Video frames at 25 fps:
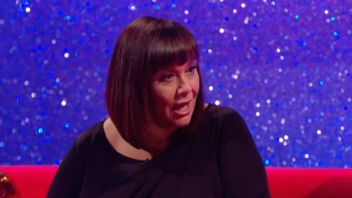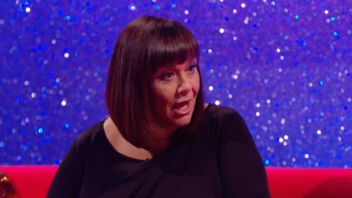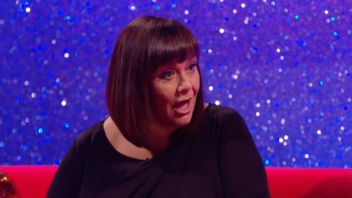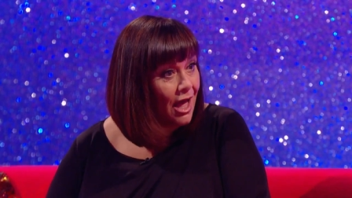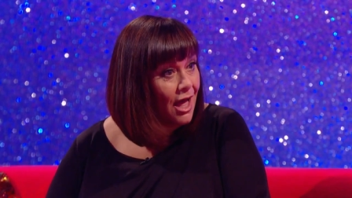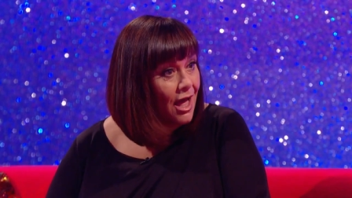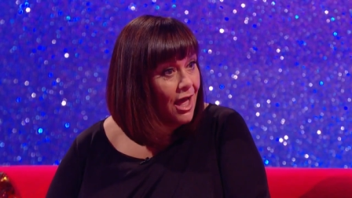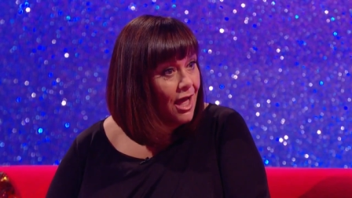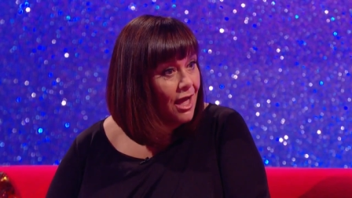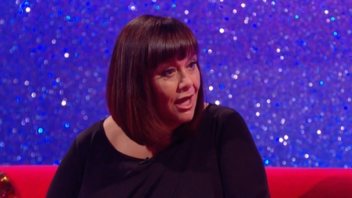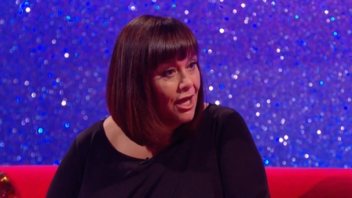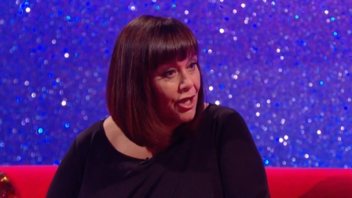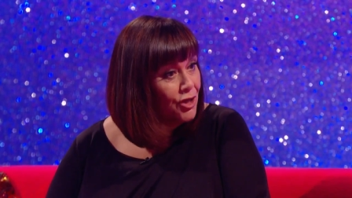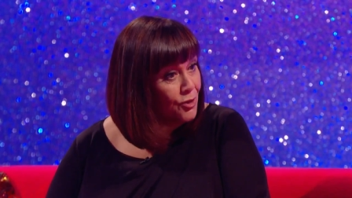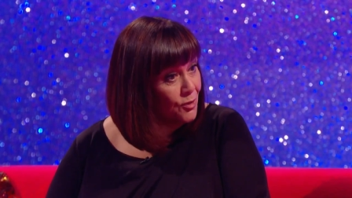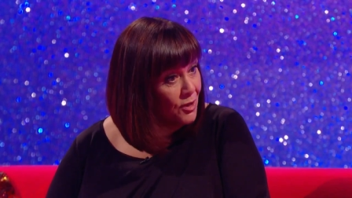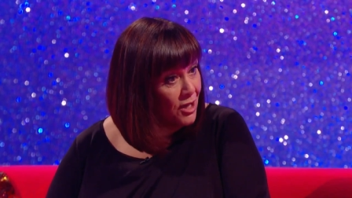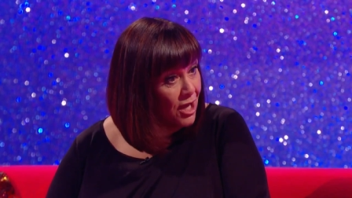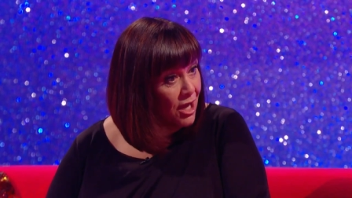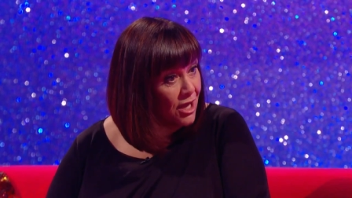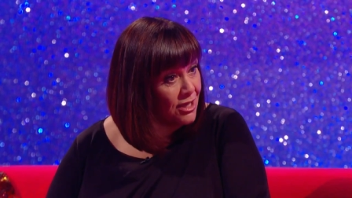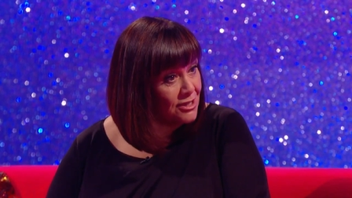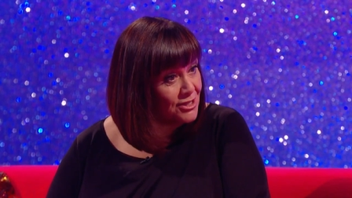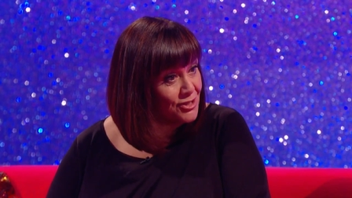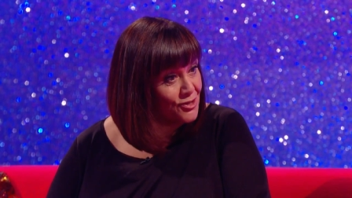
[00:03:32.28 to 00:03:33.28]
Ah, are you yeah.
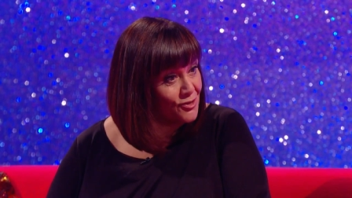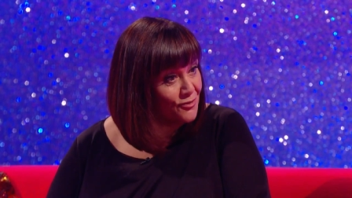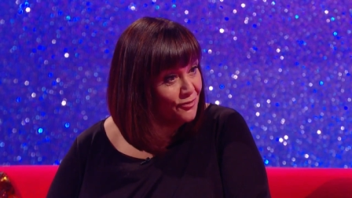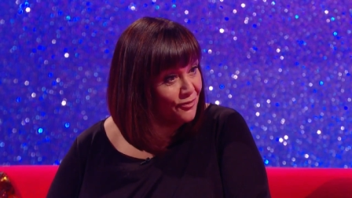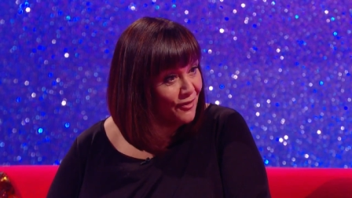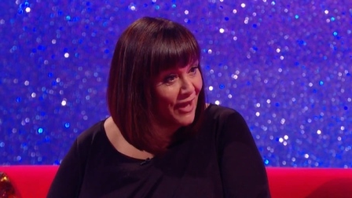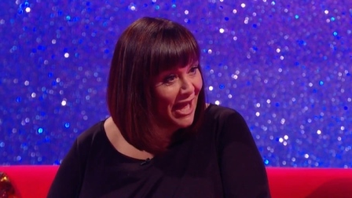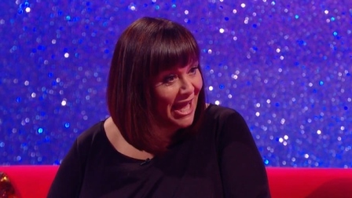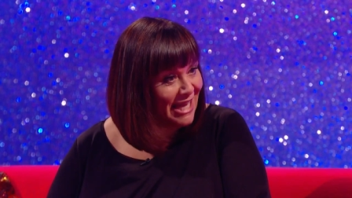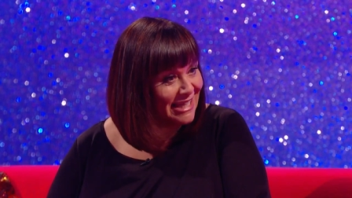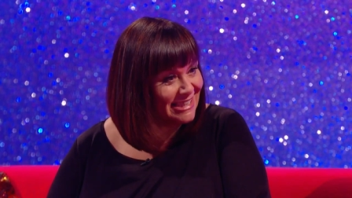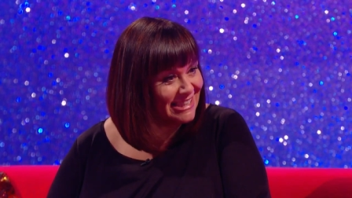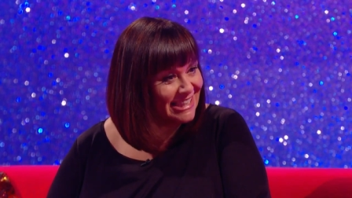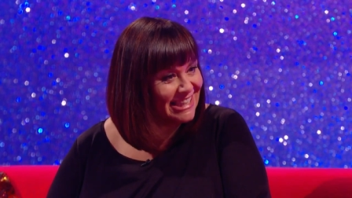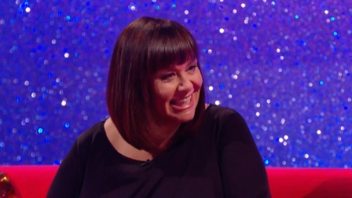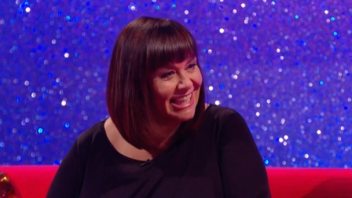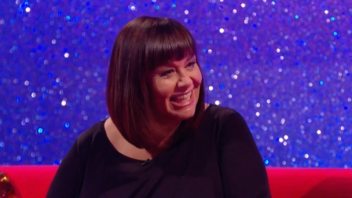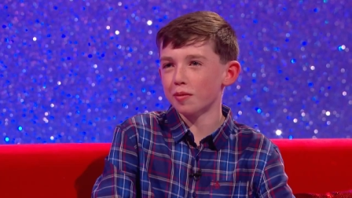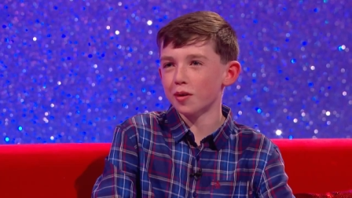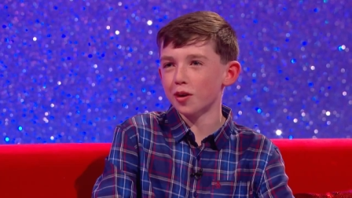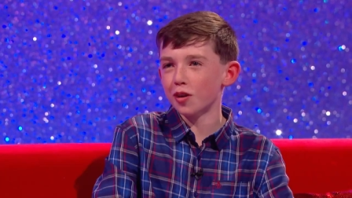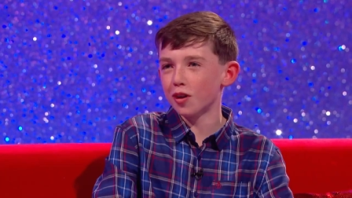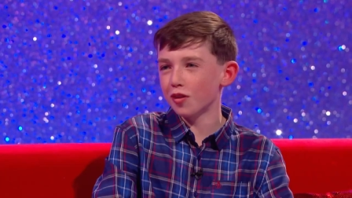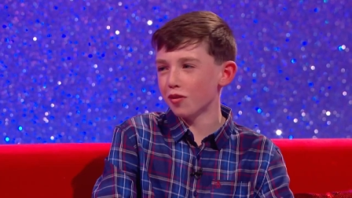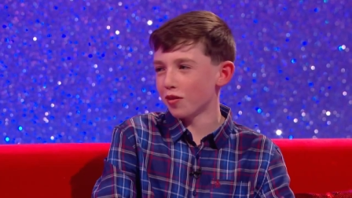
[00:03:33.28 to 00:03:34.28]
an Arsenal fan?
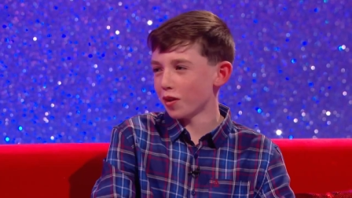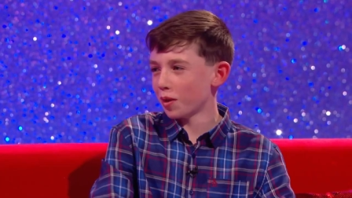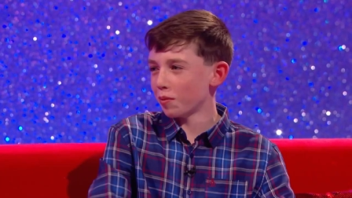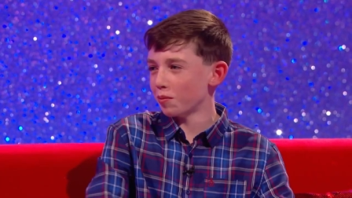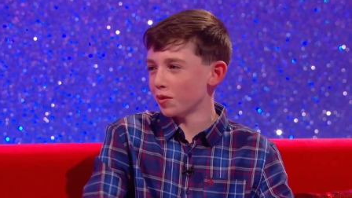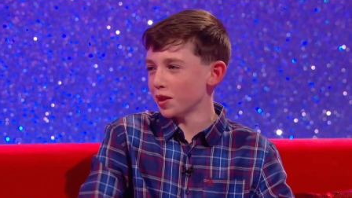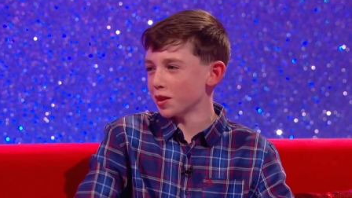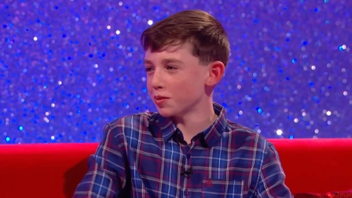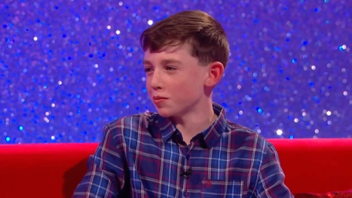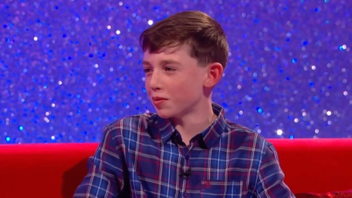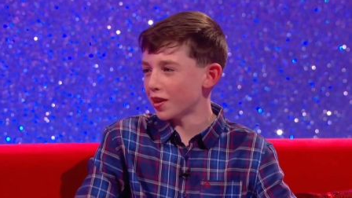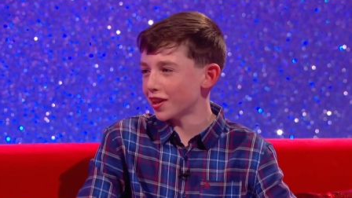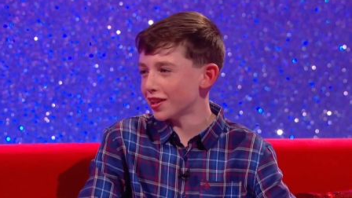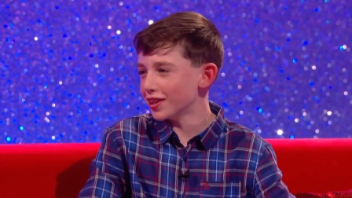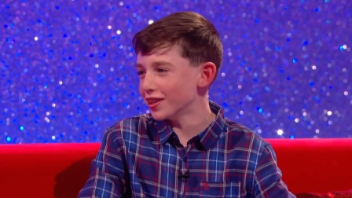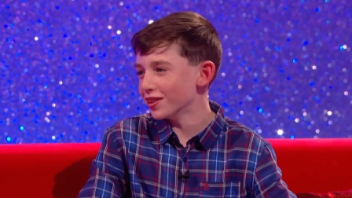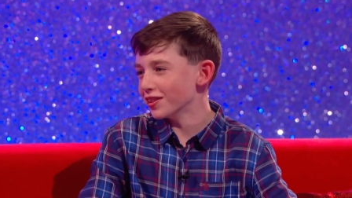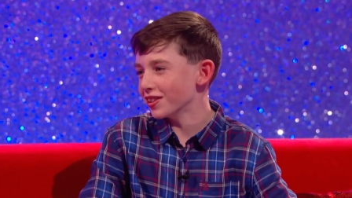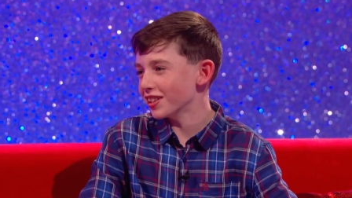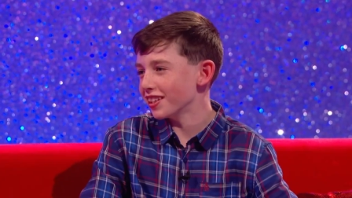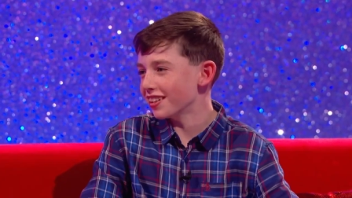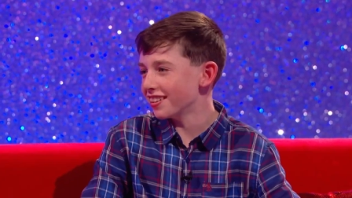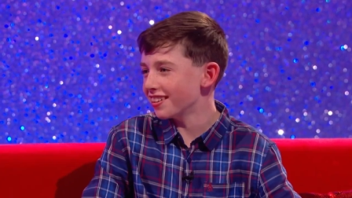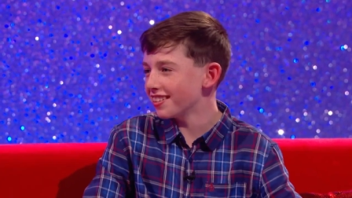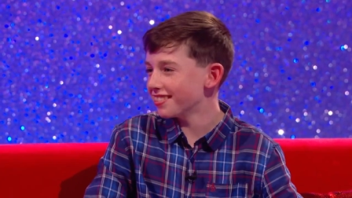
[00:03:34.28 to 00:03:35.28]
Yeah, my whole family's Man
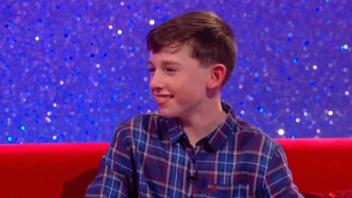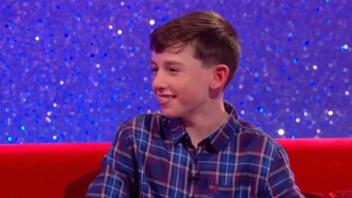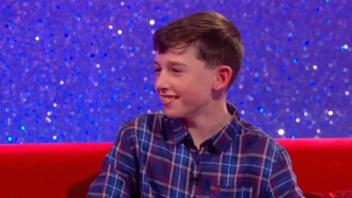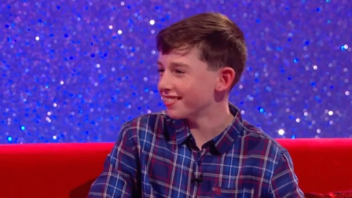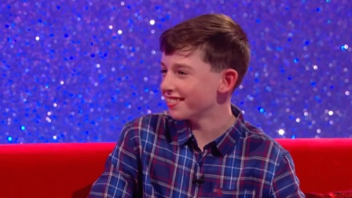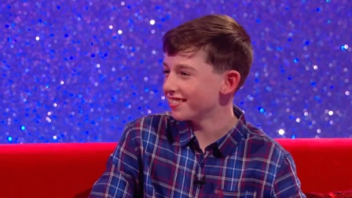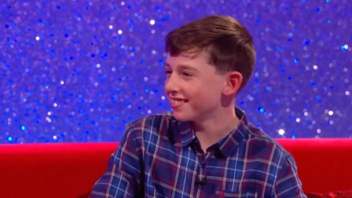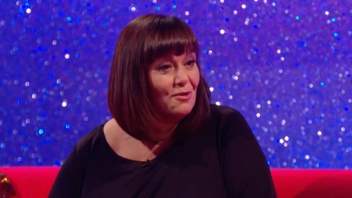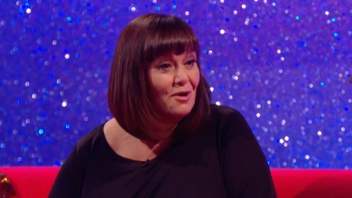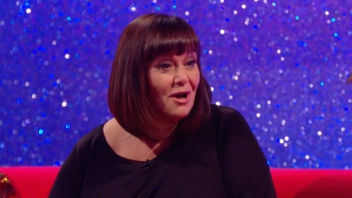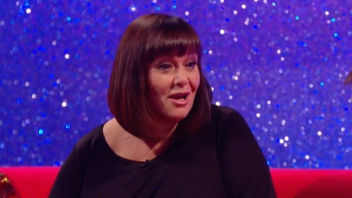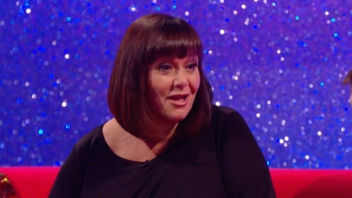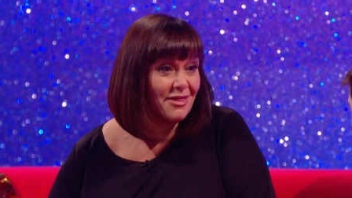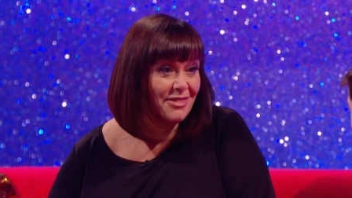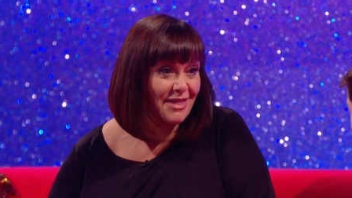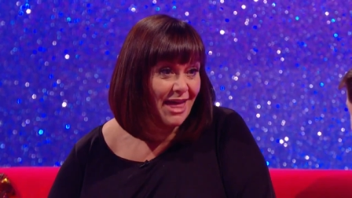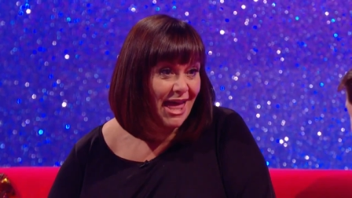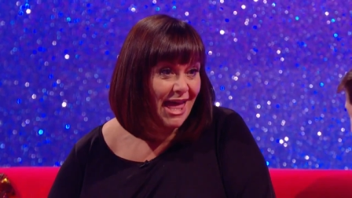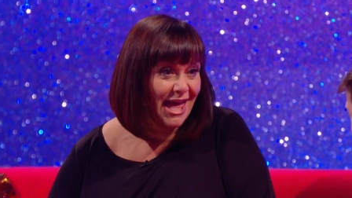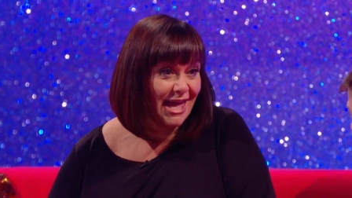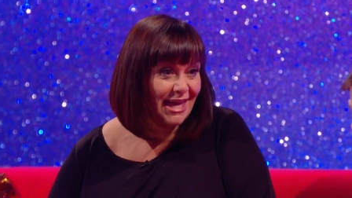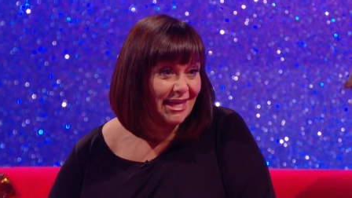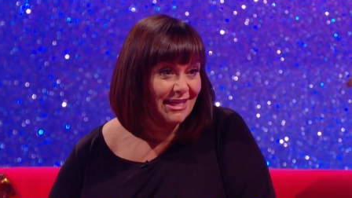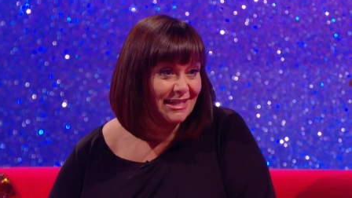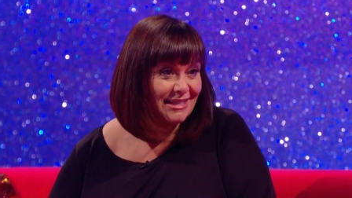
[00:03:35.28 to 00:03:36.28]
U though. Oh, are
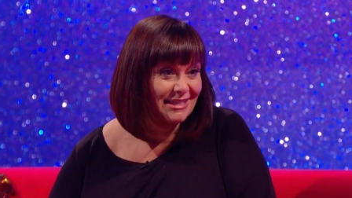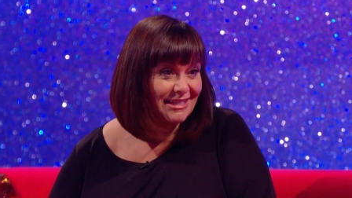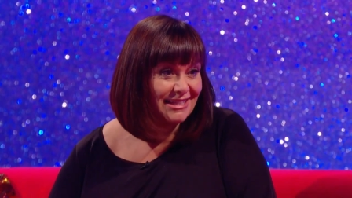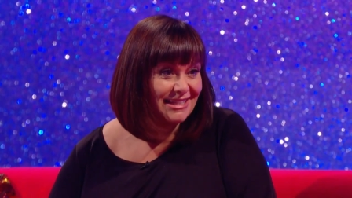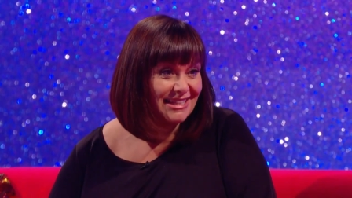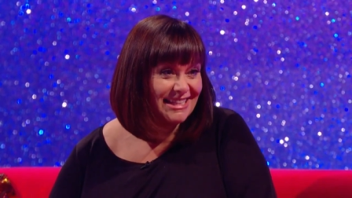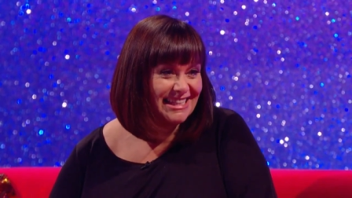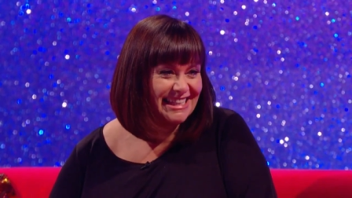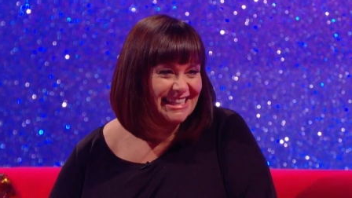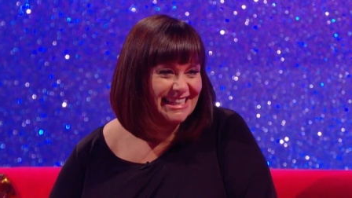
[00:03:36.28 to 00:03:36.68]
they?